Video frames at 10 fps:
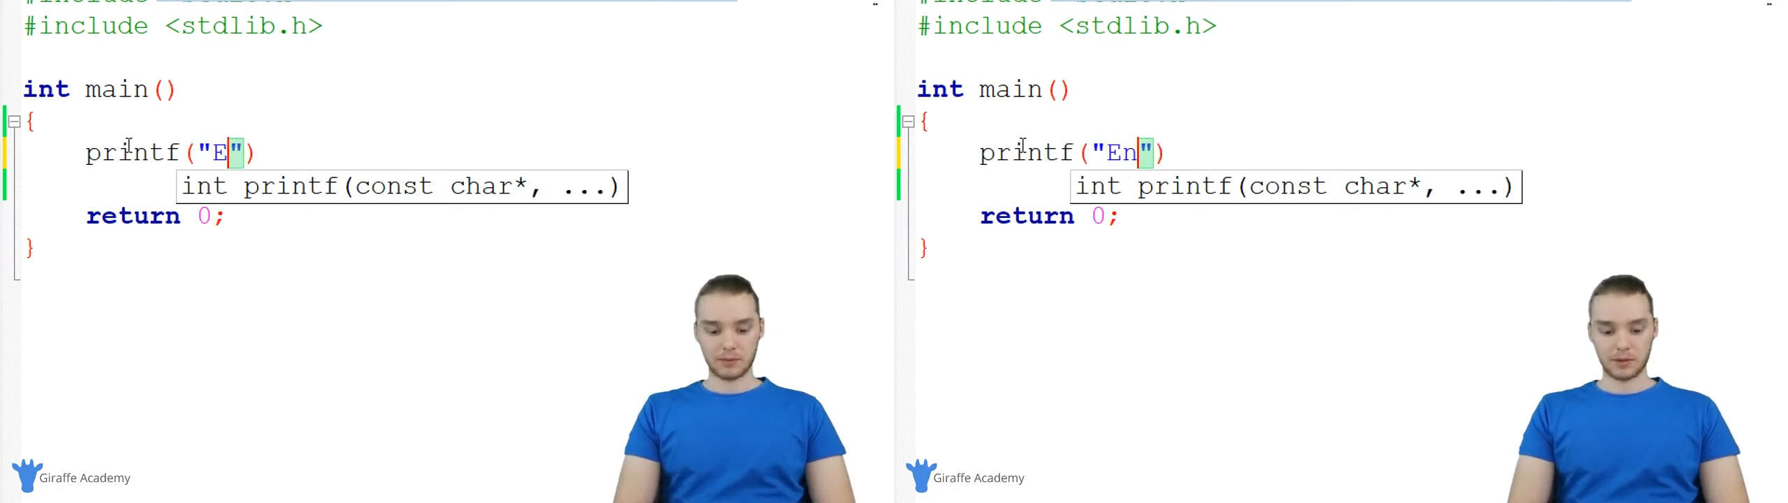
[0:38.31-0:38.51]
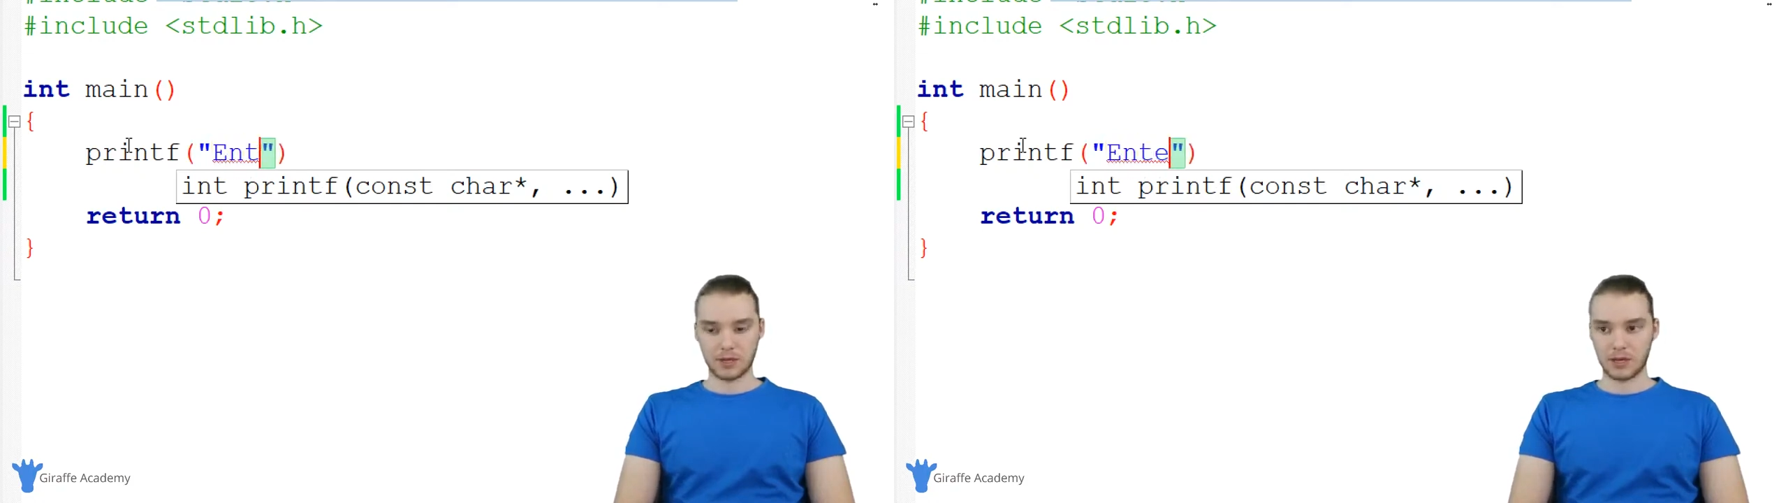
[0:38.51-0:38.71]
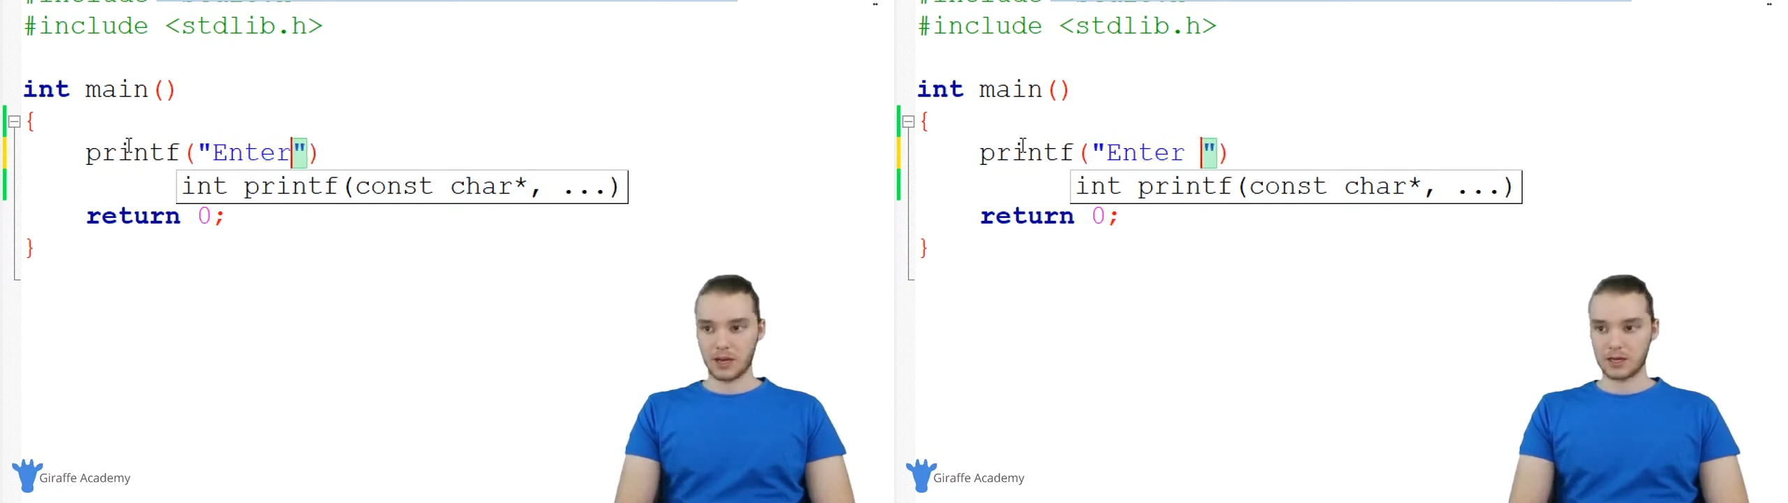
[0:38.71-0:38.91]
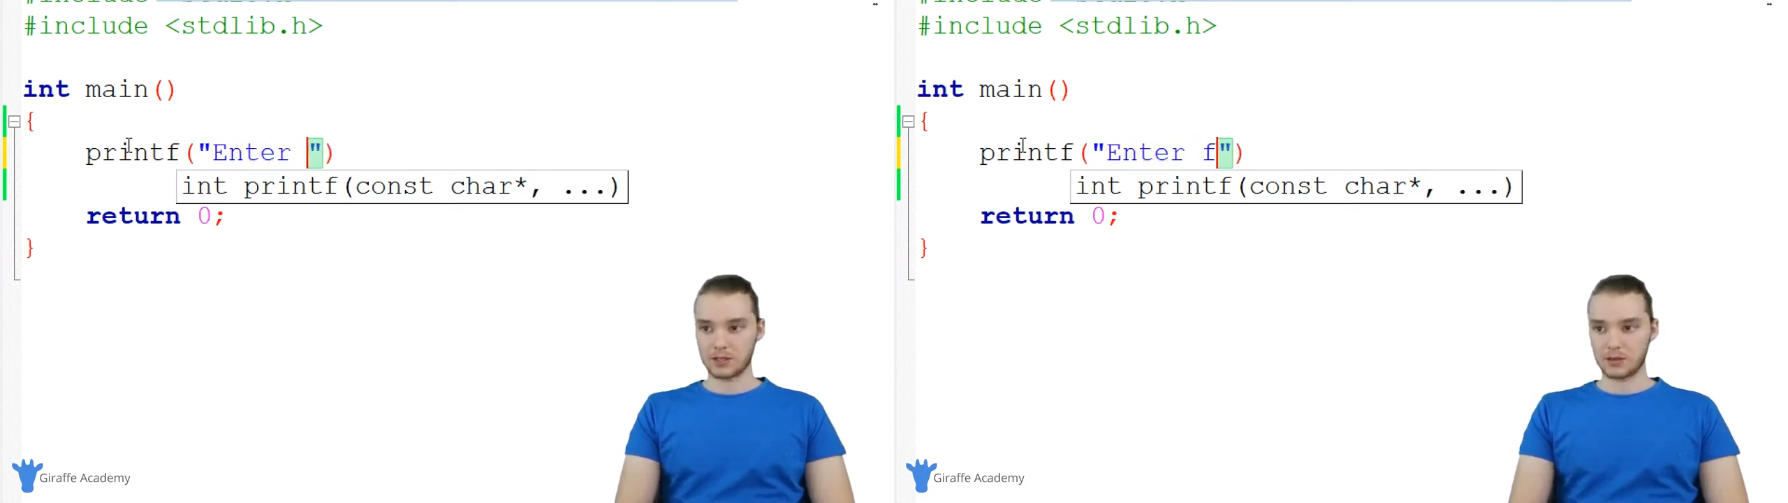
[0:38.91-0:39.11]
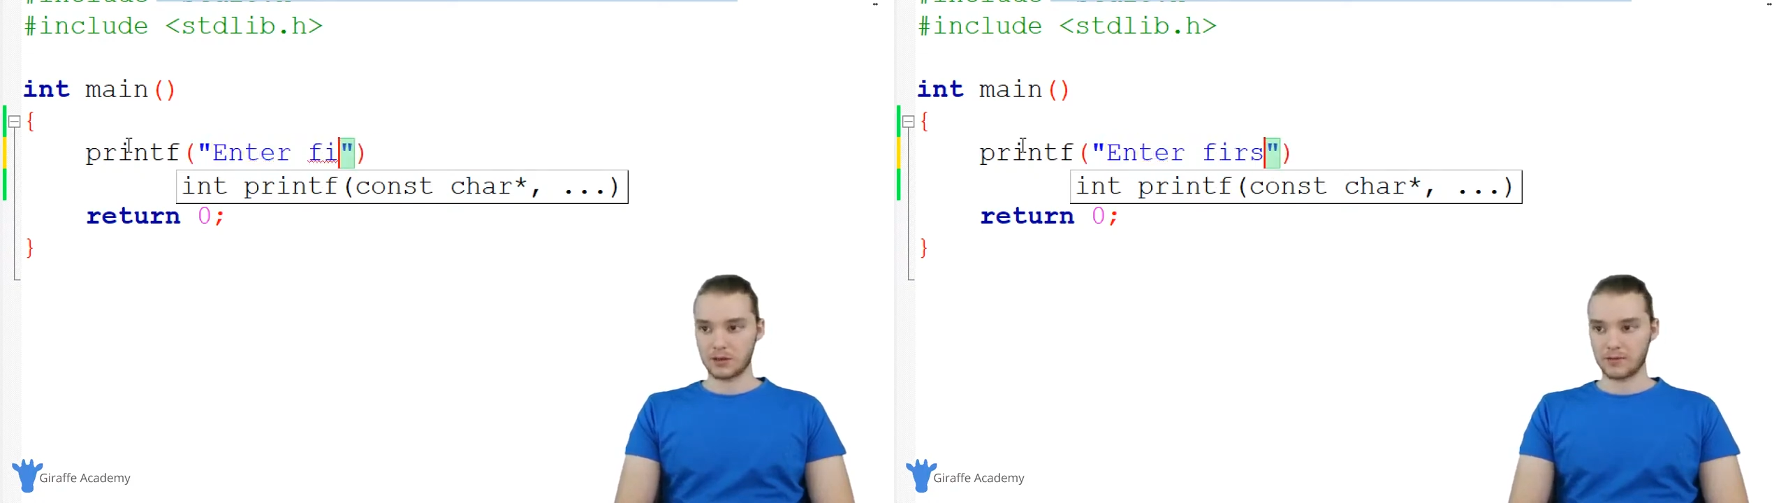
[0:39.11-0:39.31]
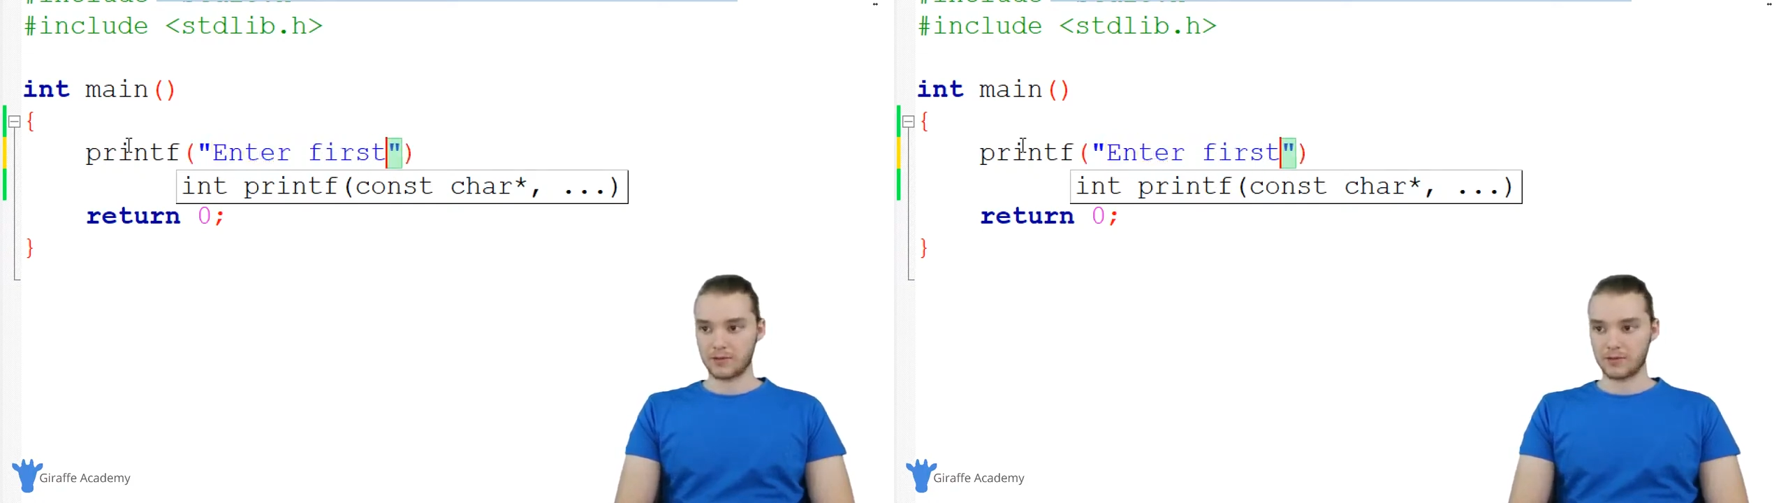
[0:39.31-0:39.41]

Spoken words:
So I'll say enter